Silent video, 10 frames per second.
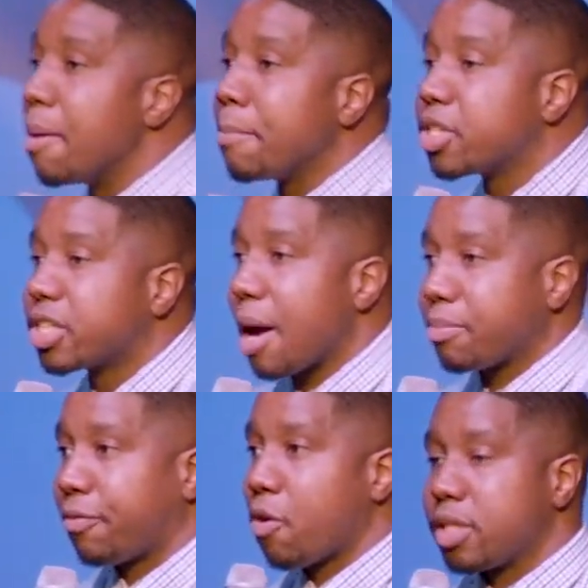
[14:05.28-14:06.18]
Numbers
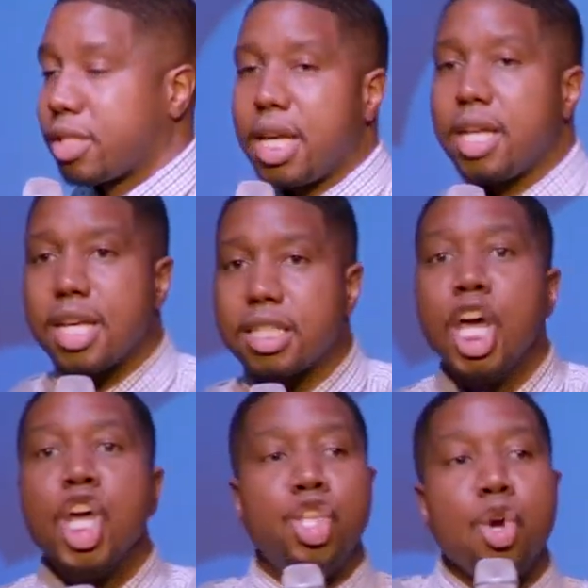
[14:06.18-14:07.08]
chapter 14 is
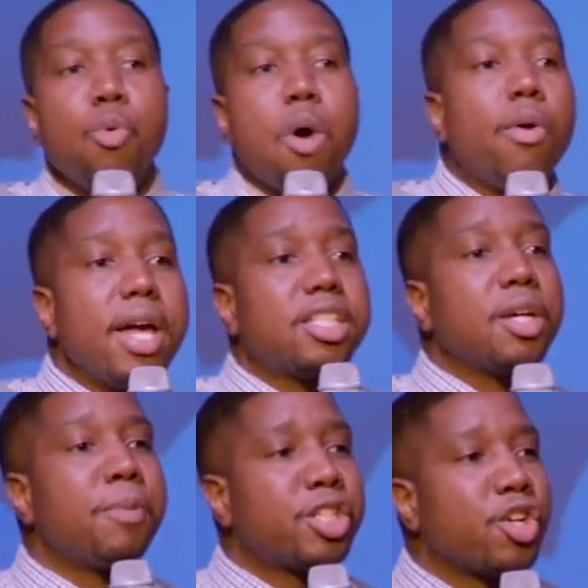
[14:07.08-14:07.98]
you won't
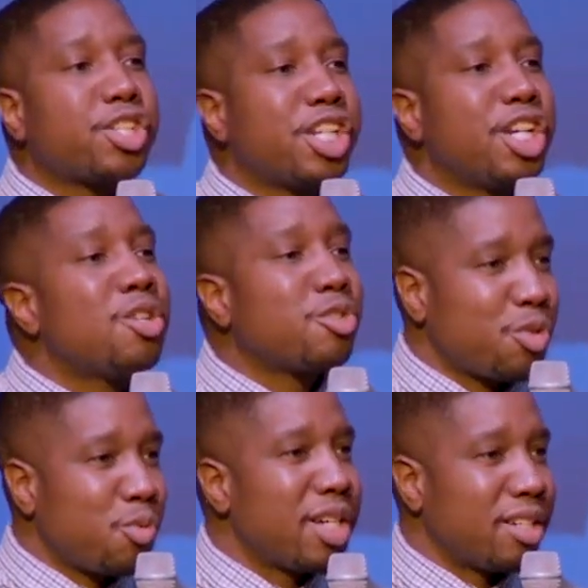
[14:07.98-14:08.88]
enter, but your
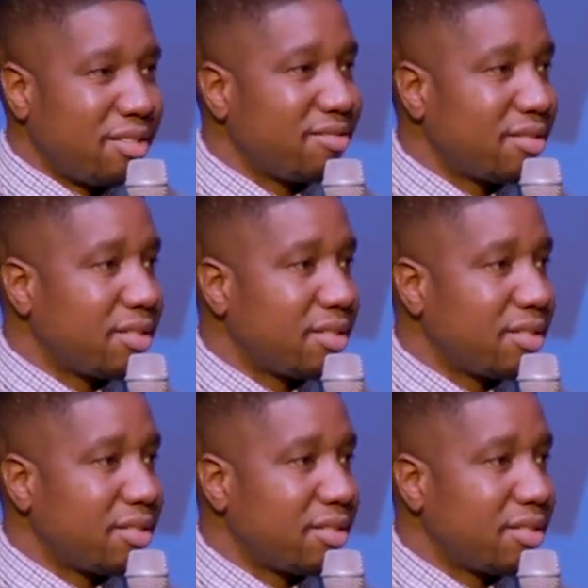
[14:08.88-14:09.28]
children will.